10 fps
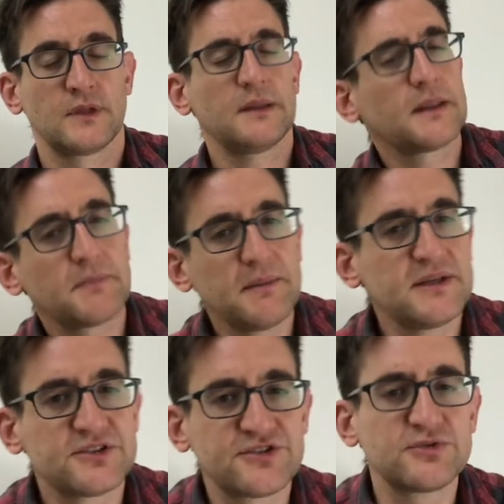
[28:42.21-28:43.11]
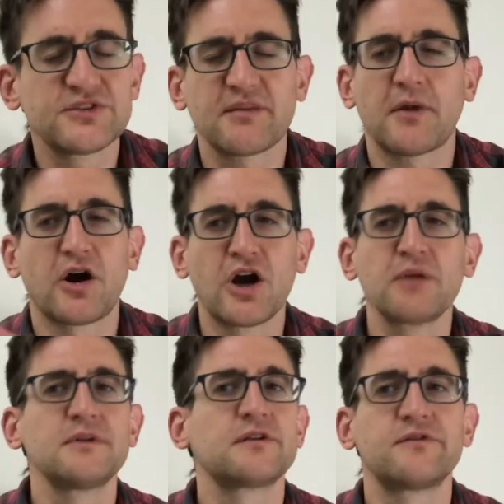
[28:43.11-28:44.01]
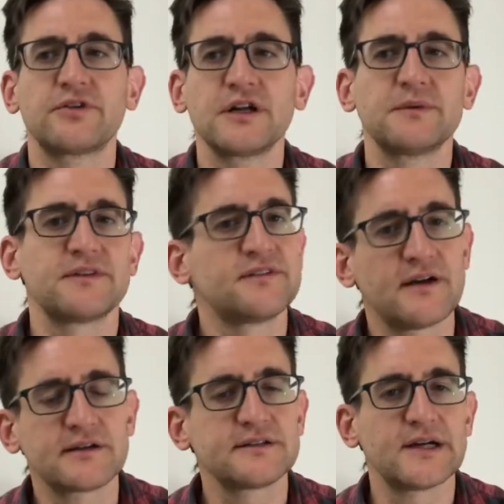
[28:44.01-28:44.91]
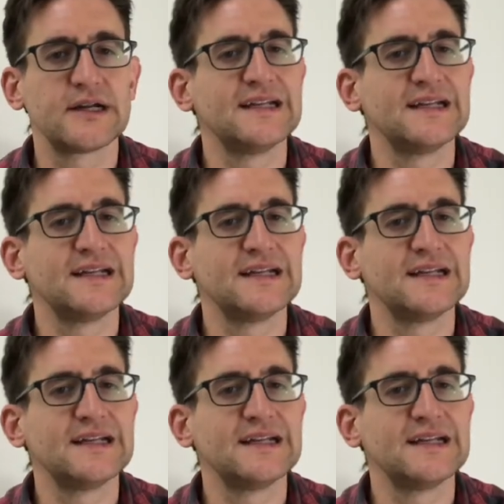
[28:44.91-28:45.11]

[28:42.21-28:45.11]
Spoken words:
Like maybe he's just doing some harmless flirting with the secretary